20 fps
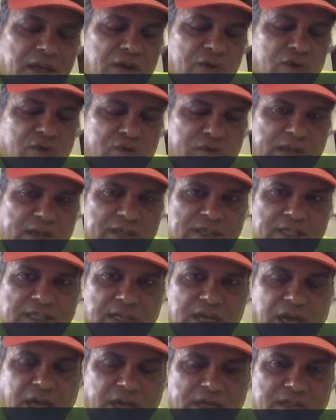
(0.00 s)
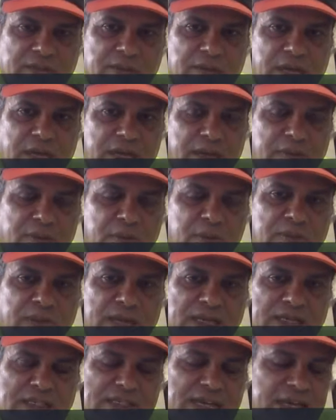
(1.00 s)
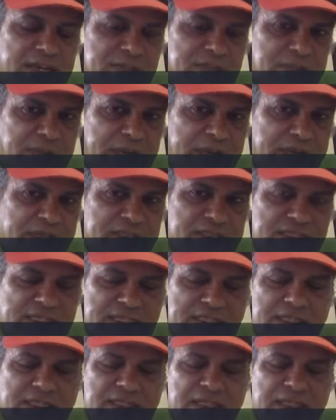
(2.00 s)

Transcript: who trains at the Khar Gymkhana Mumbai. He's had a splendid season.